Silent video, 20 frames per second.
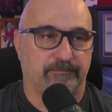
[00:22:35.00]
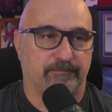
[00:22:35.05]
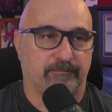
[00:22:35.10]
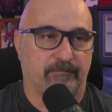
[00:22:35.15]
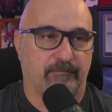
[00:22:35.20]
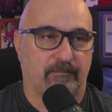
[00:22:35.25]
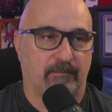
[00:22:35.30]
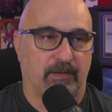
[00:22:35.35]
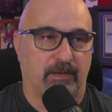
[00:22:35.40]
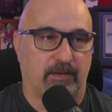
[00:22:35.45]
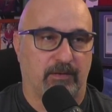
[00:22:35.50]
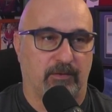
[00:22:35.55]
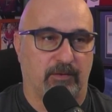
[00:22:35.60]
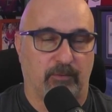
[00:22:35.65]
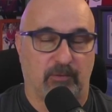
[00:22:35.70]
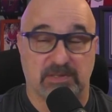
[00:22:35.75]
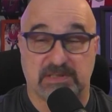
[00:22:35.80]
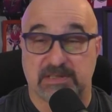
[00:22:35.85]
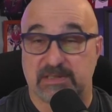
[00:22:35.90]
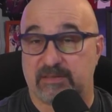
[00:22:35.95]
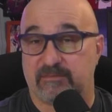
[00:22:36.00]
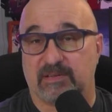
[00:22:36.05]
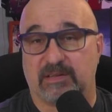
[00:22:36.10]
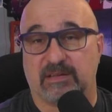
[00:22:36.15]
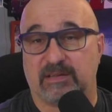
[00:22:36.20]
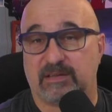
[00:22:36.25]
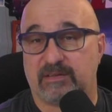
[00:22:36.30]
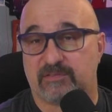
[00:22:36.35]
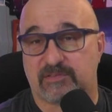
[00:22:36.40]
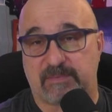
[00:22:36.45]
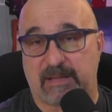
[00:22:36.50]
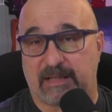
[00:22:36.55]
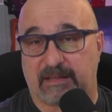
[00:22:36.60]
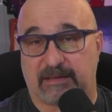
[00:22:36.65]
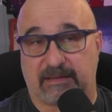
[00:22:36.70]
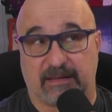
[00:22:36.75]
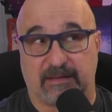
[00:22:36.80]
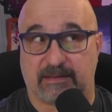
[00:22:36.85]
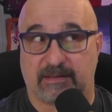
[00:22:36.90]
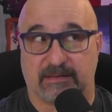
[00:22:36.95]
It wasn't even the Leafs back
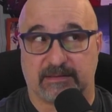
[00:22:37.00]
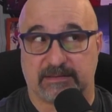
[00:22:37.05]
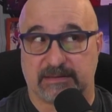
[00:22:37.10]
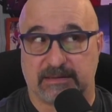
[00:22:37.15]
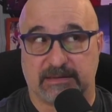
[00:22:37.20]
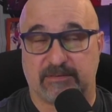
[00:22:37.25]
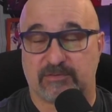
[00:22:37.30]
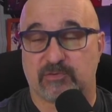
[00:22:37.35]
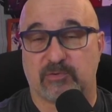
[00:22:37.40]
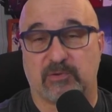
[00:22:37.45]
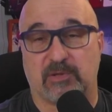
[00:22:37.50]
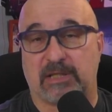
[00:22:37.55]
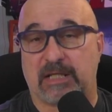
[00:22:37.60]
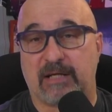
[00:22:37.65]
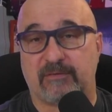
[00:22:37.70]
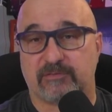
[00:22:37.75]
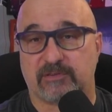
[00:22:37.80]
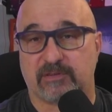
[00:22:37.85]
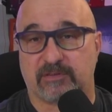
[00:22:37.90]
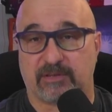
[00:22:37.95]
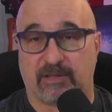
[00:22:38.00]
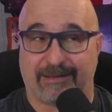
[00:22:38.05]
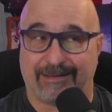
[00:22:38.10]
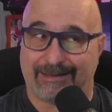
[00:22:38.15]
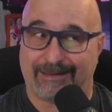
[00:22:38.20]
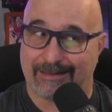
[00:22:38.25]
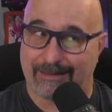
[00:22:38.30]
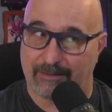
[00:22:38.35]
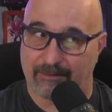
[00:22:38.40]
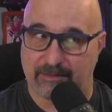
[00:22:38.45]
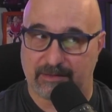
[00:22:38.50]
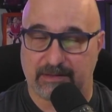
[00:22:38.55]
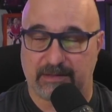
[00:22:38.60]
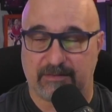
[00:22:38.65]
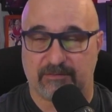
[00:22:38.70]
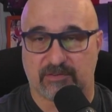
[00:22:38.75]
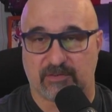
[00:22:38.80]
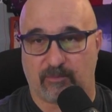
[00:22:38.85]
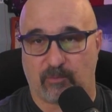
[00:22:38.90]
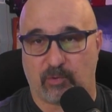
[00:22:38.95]
then because the Leafs were an afterthought. Now the
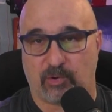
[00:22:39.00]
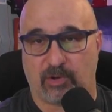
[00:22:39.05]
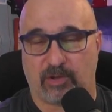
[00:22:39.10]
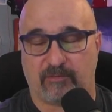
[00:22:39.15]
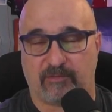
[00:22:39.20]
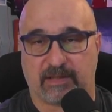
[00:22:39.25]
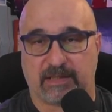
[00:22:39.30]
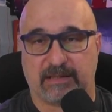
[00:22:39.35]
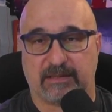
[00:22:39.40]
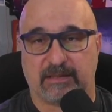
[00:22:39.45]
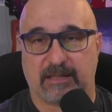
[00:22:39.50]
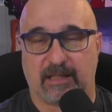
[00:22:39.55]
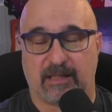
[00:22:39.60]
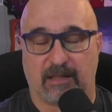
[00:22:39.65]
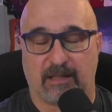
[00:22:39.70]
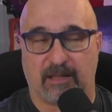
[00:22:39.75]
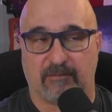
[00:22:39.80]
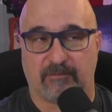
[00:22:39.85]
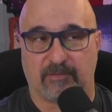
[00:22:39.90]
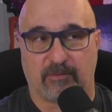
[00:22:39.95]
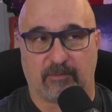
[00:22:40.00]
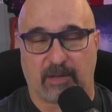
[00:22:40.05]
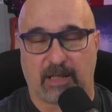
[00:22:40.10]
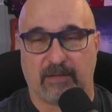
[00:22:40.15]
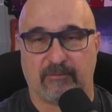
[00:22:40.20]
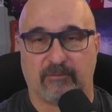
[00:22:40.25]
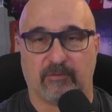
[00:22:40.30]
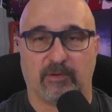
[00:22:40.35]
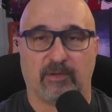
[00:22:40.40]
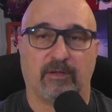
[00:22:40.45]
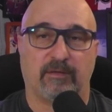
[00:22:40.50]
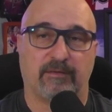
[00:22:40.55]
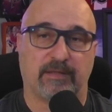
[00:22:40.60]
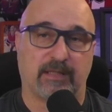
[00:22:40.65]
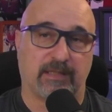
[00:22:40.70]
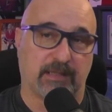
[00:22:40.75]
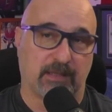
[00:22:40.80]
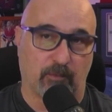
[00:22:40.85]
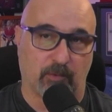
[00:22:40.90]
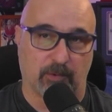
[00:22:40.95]
Leafs are more of a rival than
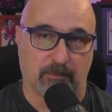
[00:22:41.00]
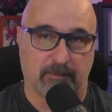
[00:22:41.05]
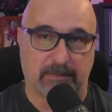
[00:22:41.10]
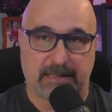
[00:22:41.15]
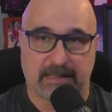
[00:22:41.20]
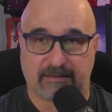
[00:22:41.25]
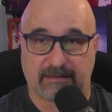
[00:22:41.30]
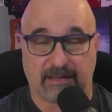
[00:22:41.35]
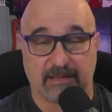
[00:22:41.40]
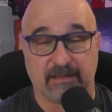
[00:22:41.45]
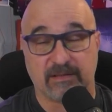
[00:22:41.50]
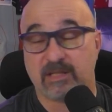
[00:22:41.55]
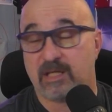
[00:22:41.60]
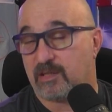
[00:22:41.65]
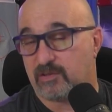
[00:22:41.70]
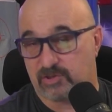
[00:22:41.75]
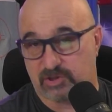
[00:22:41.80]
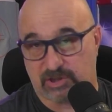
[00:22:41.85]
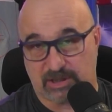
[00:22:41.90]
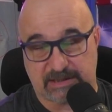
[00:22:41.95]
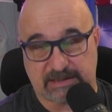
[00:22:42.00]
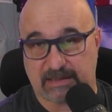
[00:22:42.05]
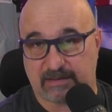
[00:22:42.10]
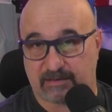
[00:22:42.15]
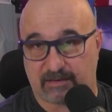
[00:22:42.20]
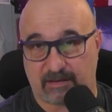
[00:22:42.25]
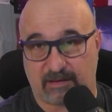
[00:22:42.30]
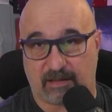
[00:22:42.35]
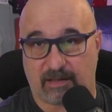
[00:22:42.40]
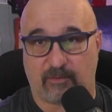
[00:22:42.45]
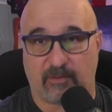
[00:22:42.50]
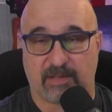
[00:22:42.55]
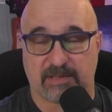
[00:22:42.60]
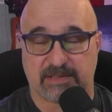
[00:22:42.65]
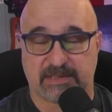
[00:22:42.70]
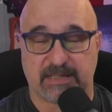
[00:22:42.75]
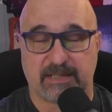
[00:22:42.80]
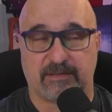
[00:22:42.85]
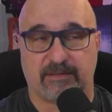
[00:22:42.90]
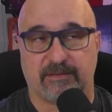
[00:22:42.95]
they were back then, just like the Ottawa
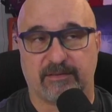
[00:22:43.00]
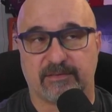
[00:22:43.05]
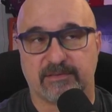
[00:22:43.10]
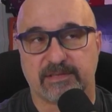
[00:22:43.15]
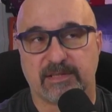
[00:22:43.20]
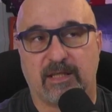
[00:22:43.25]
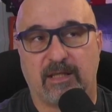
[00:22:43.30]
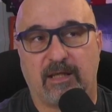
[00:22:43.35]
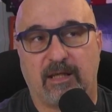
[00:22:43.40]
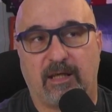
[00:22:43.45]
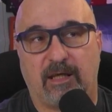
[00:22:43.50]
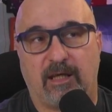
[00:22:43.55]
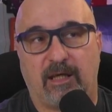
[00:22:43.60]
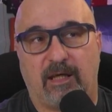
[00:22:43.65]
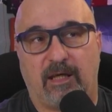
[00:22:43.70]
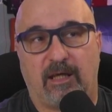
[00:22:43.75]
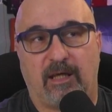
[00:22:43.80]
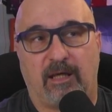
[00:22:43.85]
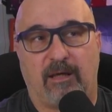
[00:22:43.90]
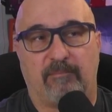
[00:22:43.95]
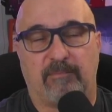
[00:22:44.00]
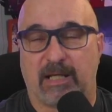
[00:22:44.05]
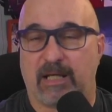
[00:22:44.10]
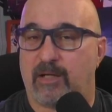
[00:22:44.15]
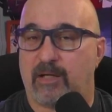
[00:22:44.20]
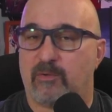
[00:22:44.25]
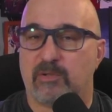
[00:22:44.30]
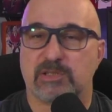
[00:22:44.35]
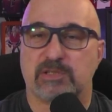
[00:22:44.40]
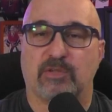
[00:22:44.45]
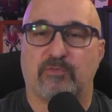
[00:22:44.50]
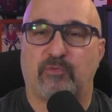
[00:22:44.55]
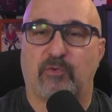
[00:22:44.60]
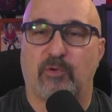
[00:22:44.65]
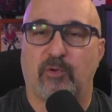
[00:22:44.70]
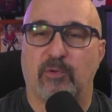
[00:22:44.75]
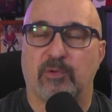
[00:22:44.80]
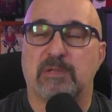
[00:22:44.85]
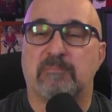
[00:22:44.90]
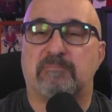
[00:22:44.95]
Senators. But I always look
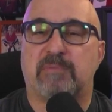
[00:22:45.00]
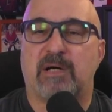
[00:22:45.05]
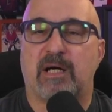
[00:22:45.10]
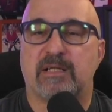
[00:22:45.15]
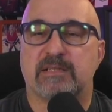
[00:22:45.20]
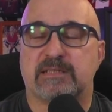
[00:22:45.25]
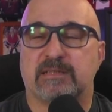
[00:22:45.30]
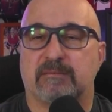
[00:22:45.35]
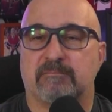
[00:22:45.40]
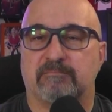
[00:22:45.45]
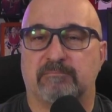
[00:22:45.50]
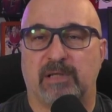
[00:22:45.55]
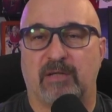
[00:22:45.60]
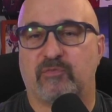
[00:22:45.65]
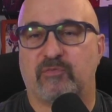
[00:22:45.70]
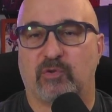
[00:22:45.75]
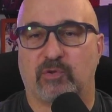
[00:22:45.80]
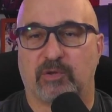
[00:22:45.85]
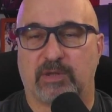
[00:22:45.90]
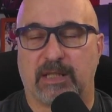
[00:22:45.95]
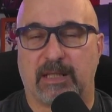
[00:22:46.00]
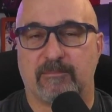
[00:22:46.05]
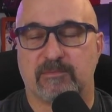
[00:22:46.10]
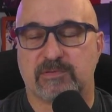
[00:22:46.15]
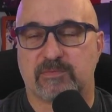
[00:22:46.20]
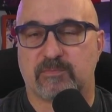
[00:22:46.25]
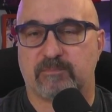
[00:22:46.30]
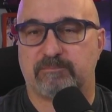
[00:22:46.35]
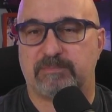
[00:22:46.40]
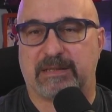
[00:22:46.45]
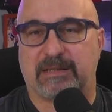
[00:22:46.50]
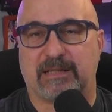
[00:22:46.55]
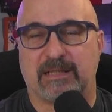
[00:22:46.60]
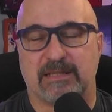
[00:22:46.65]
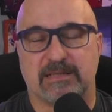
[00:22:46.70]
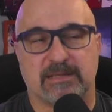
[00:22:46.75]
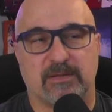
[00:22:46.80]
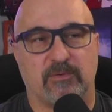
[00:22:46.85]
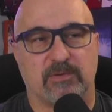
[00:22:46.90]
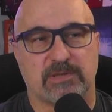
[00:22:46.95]
forward to Boston and Buffalo games because
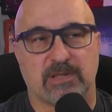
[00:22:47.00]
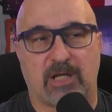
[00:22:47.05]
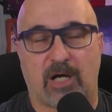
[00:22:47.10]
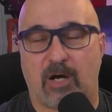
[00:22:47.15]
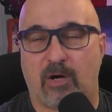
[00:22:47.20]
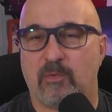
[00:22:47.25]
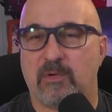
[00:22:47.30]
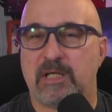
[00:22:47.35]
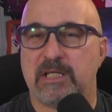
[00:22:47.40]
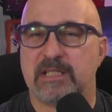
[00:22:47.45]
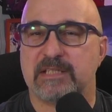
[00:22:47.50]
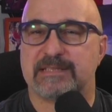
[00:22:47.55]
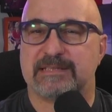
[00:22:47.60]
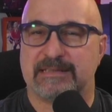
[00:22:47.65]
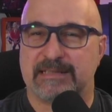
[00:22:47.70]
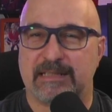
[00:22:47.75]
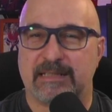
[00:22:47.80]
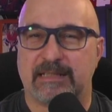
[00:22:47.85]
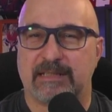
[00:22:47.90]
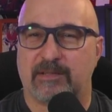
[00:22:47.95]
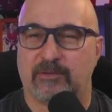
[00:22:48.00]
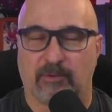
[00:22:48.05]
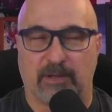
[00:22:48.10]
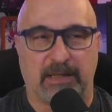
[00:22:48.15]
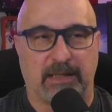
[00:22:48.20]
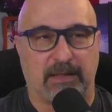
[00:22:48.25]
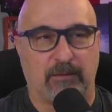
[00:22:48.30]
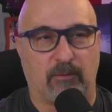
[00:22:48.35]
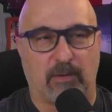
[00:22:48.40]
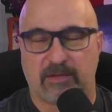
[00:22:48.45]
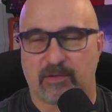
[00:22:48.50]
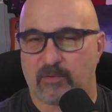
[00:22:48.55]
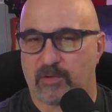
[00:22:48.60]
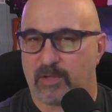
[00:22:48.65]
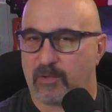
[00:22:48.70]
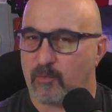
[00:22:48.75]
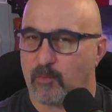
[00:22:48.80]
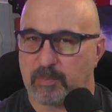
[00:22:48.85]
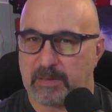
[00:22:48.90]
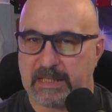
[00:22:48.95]
it was always nitty-gritty, whether they
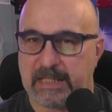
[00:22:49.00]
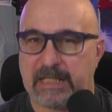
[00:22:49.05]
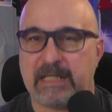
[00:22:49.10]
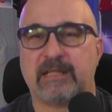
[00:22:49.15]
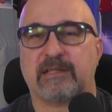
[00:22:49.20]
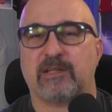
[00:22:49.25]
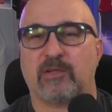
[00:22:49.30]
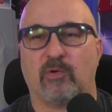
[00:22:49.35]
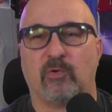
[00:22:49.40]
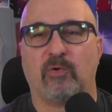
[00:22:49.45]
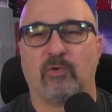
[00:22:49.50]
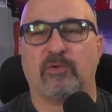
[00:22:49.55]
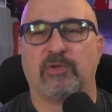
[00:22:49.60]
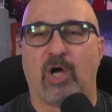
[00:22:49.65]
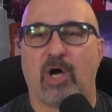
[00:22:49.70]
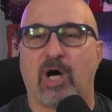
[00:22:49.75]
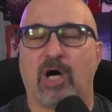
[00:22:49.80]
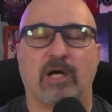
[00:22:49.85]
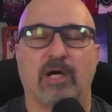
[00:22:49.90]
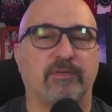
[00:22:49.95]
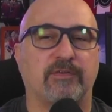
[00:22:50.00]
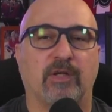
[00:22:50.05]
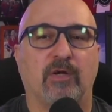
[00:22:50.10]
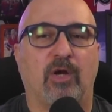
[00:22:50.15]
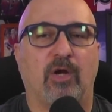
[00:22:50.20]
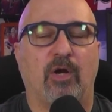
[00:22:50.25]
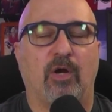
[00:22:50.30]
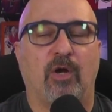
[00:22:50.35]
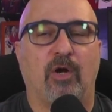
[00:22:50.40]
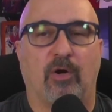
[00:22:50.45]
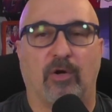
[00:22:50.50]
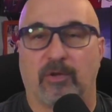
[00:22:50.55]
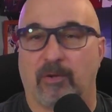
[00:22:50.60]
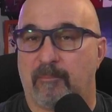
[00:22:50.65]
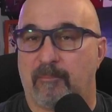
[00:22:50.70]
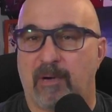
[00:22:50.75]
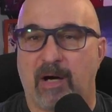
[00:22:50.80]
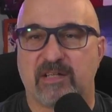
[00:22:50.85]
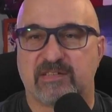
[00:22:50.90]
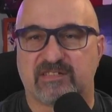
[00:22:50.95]
were playing at the Old Odd or the
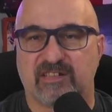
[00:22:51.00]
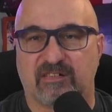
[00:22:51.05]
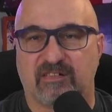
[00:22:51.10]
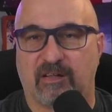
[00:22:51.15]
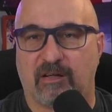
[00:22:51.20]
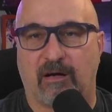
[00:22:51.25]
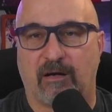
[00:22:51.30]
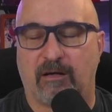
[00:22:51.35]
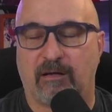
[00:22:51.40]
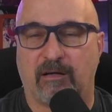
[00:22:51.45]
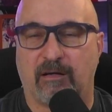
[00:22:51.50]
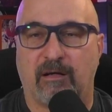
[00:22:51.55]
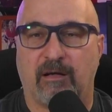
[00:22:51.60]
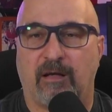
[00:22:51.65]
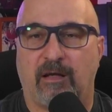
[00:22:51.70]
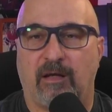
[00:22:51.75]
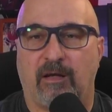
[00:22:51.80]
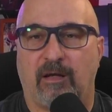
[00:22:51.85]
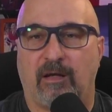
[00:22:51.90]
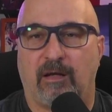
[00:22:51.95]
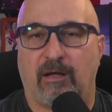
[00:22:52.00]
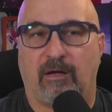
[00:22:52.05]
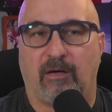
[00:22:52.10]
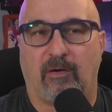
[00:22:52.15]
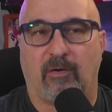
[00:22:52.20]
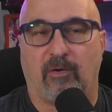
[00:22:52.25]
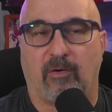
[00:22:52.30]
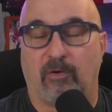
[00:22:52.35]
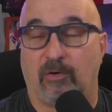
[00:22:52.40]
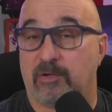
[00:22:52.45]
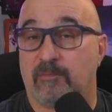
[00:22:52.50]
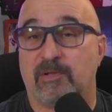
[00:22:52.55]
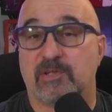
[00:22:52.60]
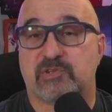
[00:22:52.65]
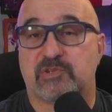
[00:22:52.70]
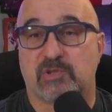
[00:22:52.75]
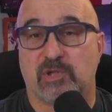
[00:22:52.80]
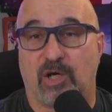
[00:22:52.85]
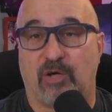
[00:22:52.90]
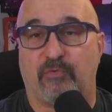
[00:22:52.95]
Boston Garden or the
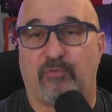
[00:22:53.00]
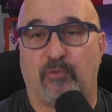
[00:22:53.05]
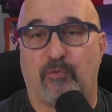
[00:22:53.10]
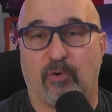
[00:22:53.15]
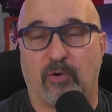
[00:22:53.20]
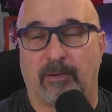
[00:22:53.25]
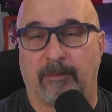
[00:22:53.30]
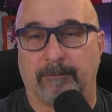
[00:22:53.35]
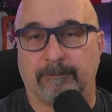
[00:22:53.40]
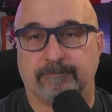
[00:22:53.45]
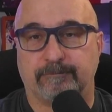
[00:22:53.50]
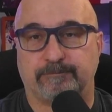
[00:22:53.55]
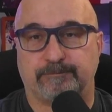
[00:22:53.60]
Montreal Forum.